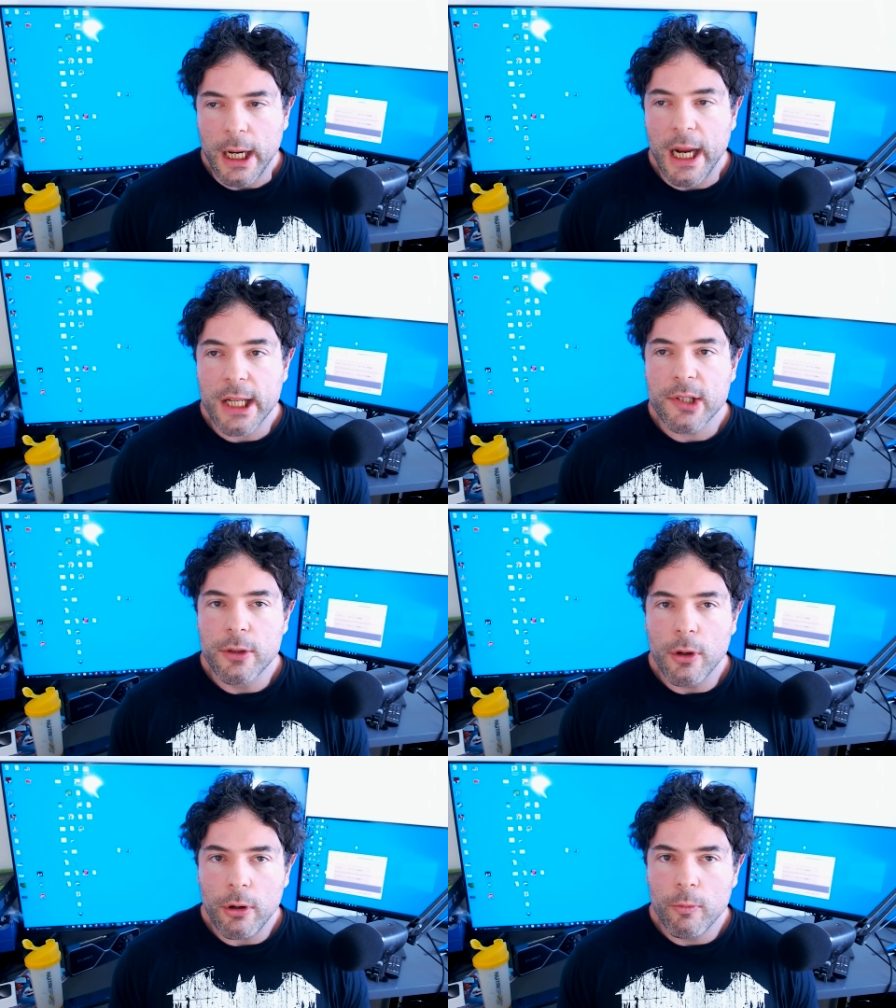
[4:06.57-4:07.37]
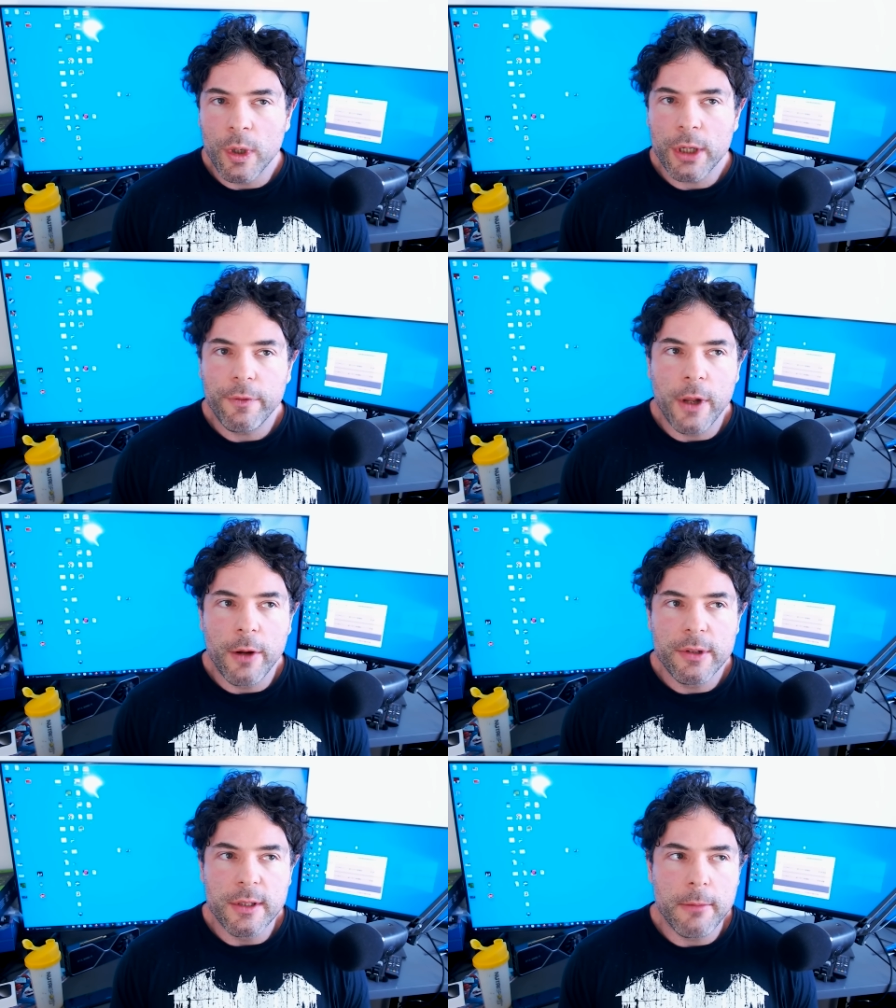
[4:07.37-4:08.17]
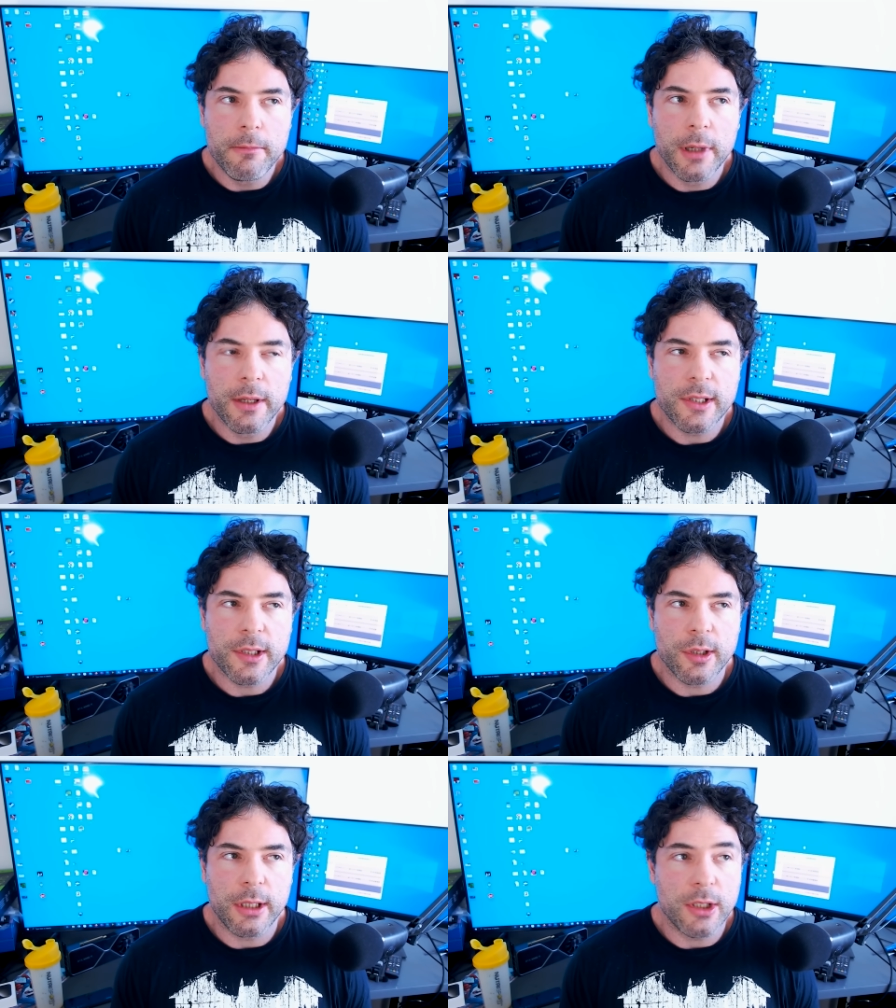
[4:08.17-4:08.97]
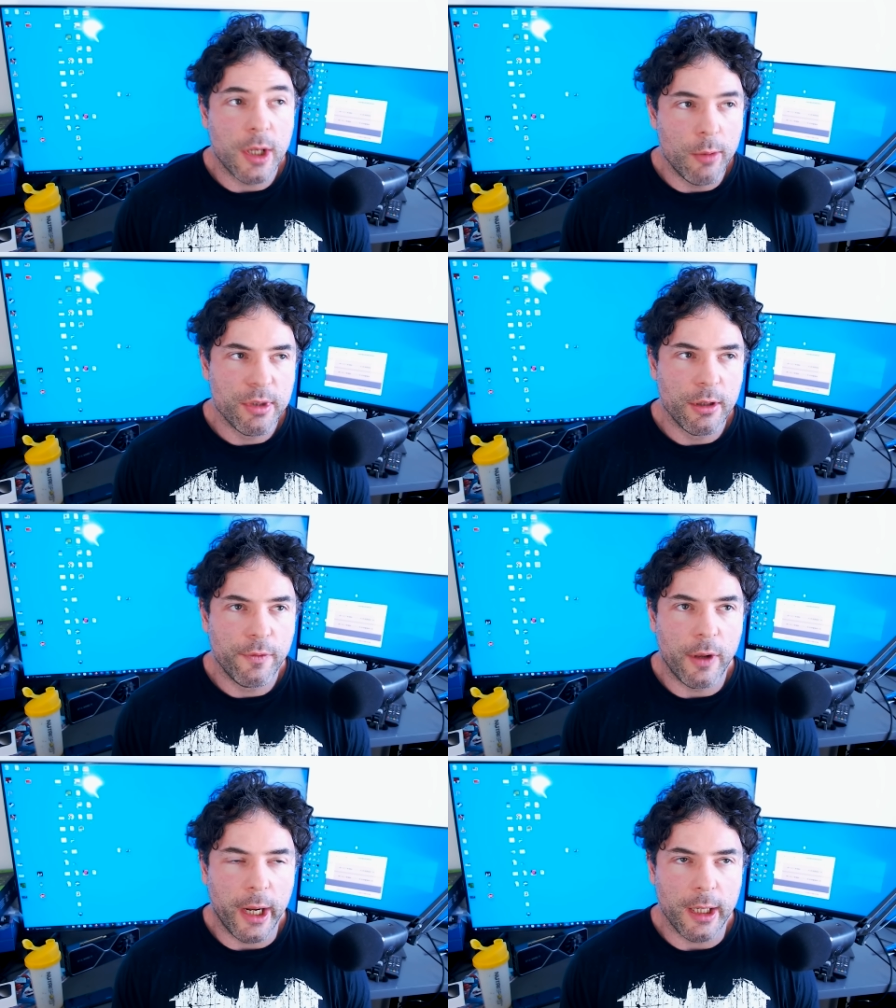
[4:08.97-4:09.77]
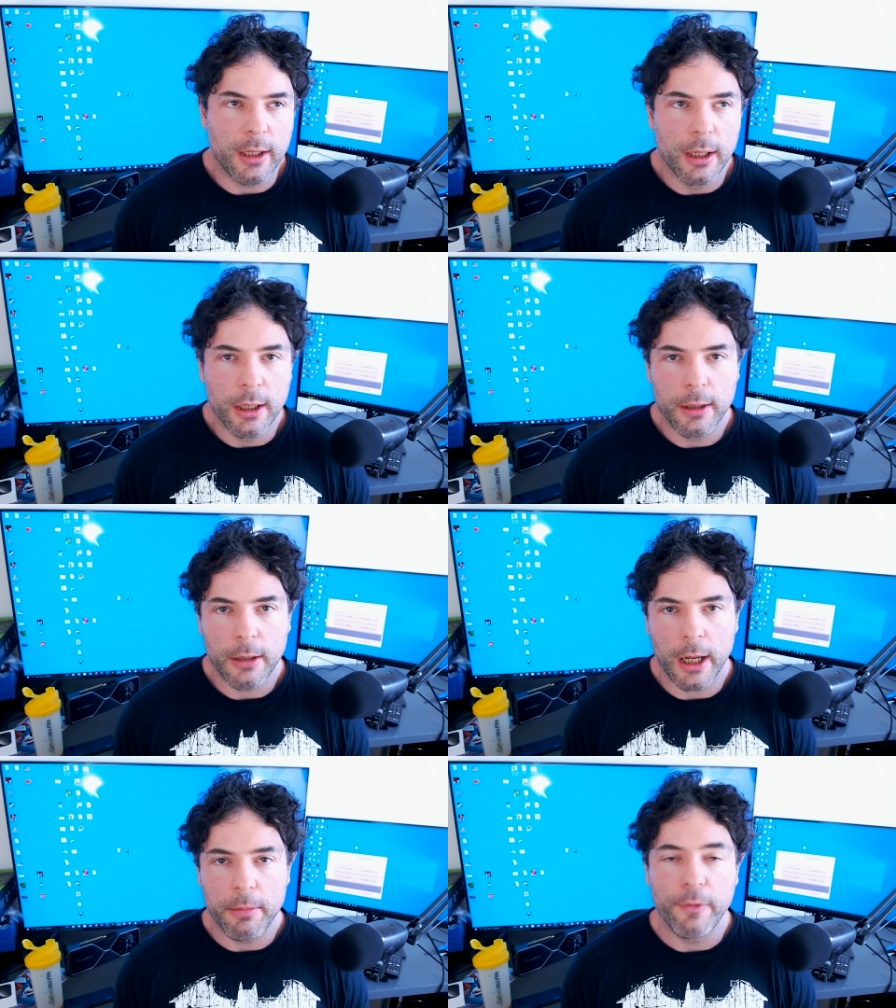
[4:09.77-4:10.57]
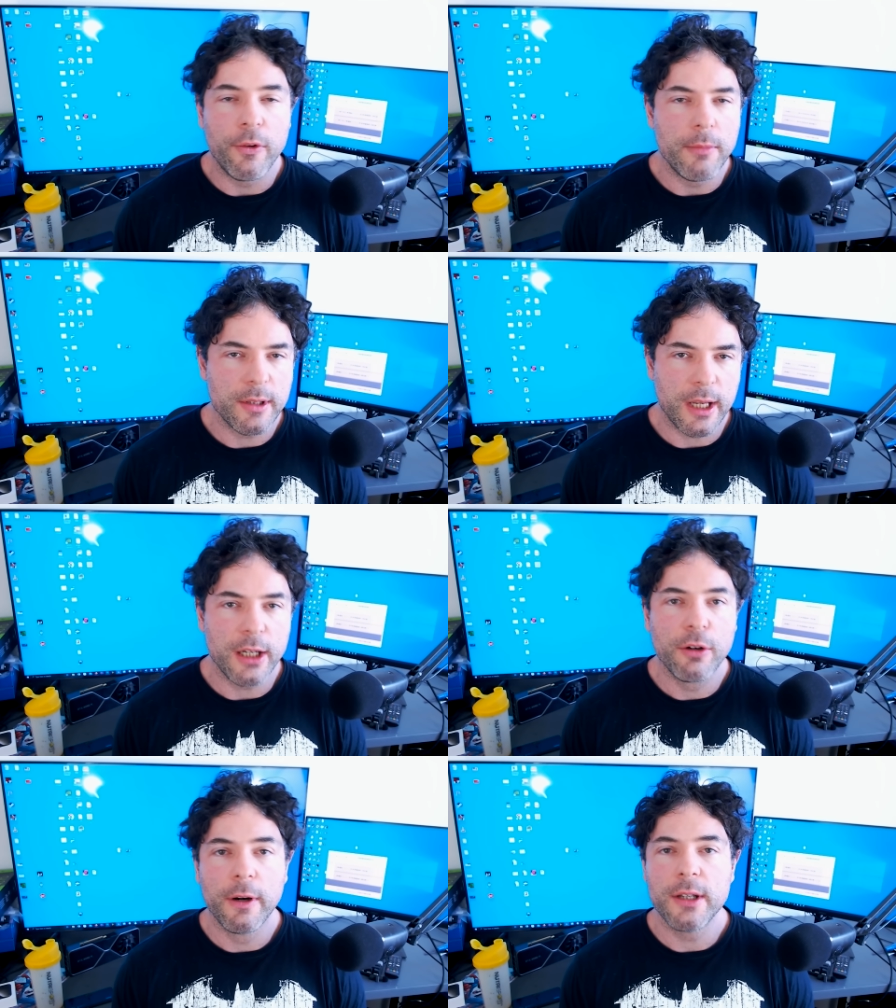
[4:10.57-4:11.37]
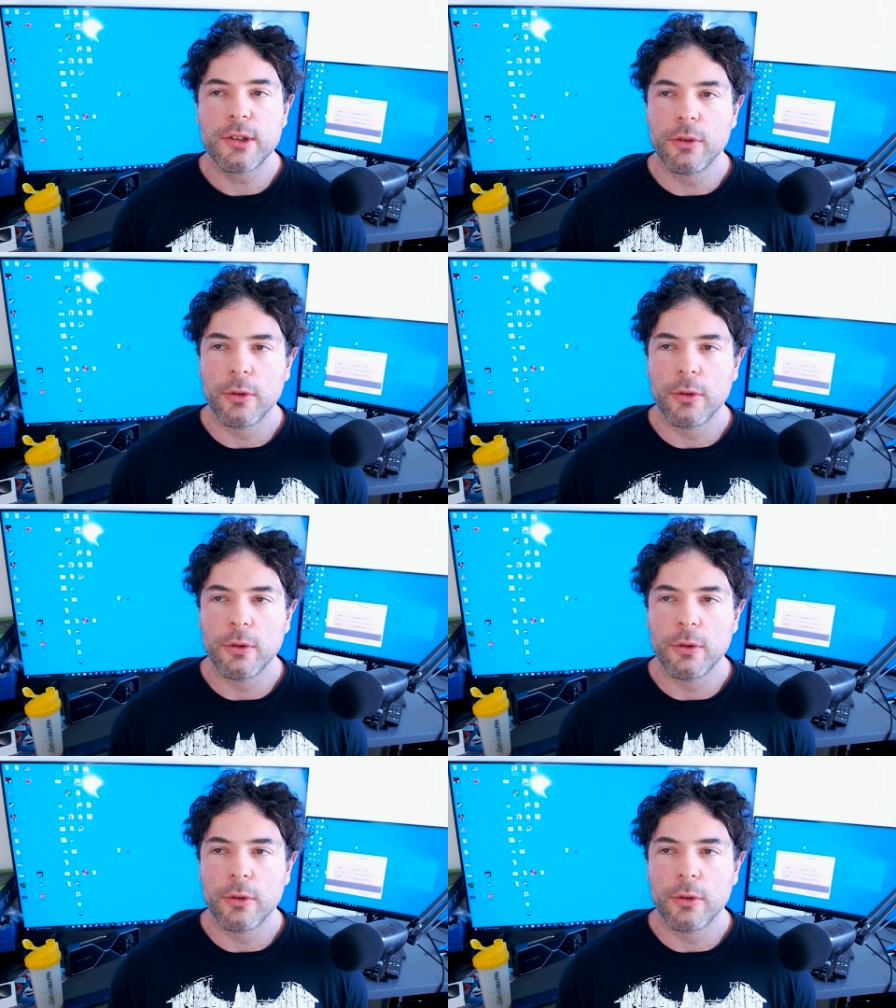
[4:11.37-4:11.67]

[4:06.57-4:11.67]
it's not one of those numbers in terms of like a performance increase